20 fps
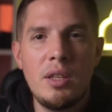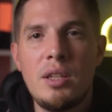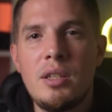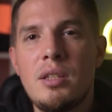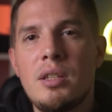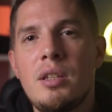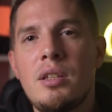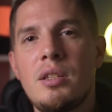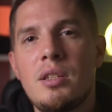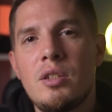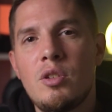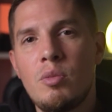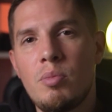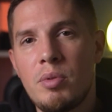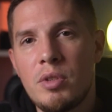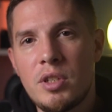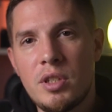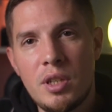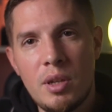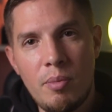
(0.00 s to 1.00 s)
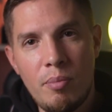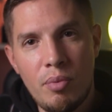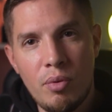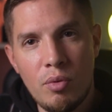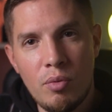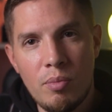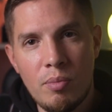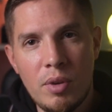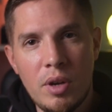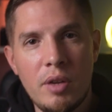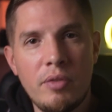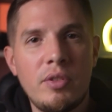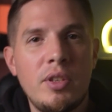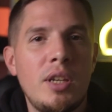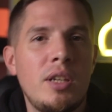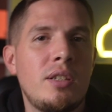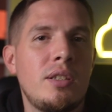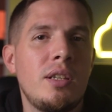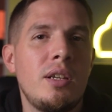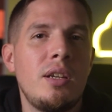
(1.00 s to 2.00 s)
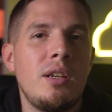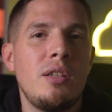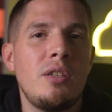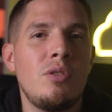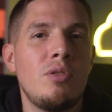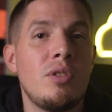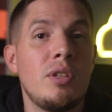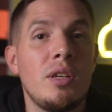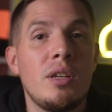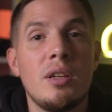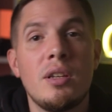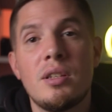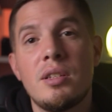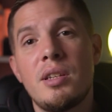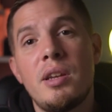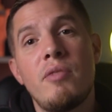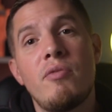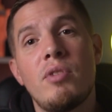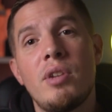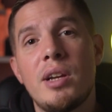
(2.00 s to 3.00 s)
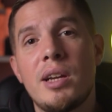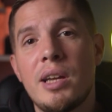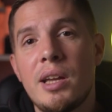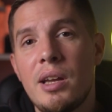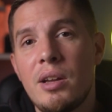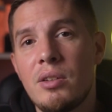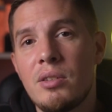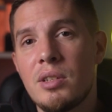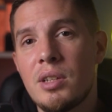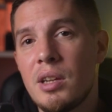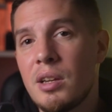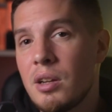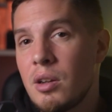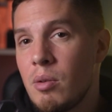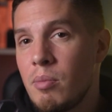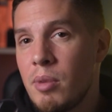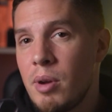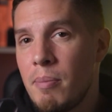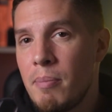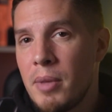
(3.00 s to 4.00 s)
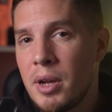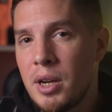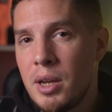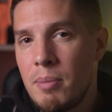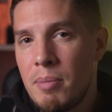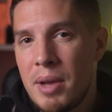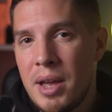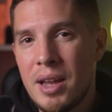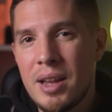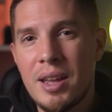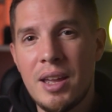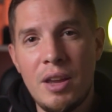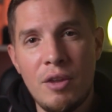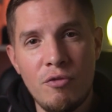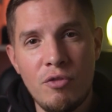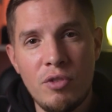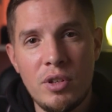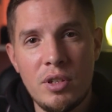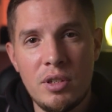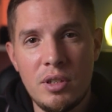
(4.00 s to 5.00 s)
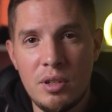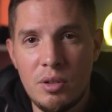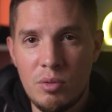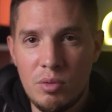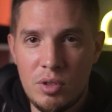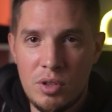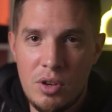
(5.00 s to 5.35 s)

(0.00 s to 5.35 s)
This is super simple. I've tested it using several accounts and got my money back every single